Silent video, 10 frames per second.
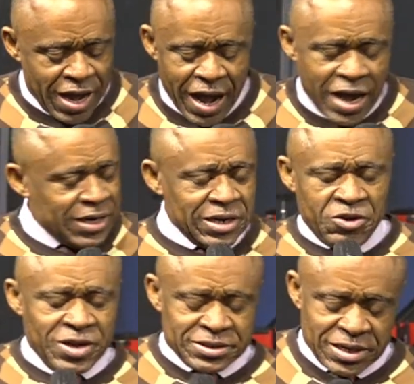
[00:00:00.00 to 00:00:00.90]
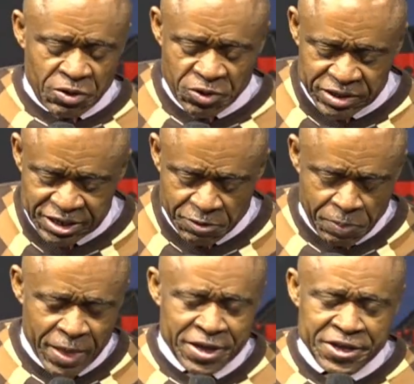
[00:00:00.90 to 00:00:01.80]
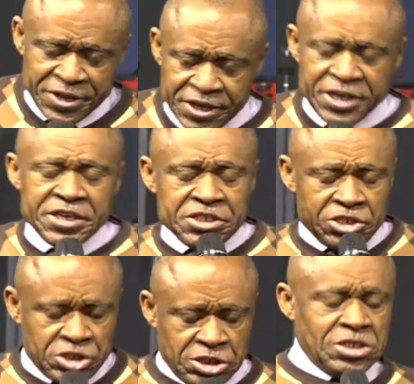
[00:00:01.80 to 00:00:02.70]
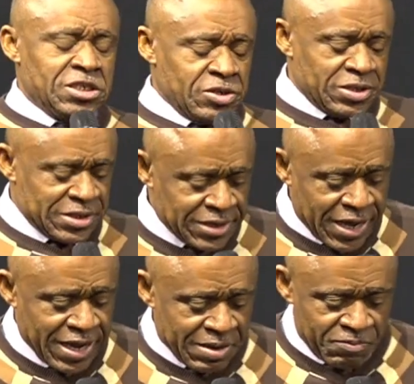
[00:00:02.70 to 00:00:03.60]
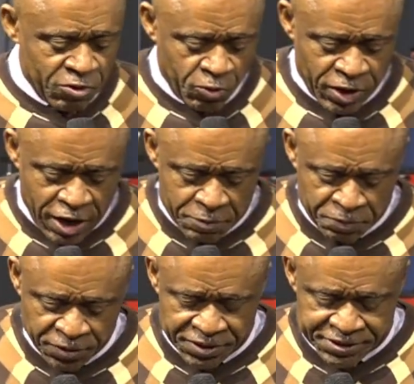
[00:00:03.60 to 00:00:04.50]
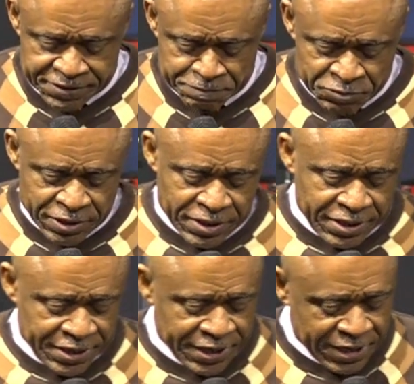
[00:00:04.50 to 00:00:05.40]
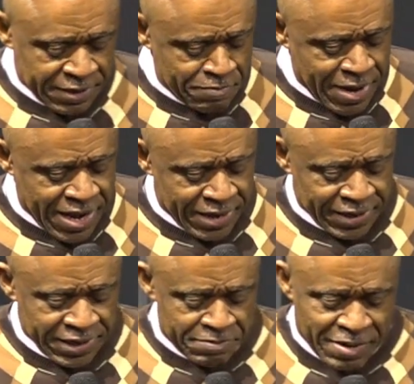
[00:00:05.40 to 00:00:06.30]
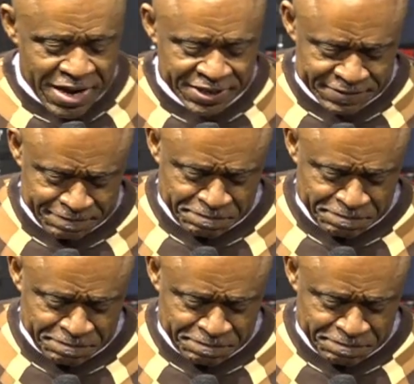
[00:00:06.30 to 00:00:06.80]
Hallelujah to your holy name. In Jesus' name we have prayed. Amen. Amen.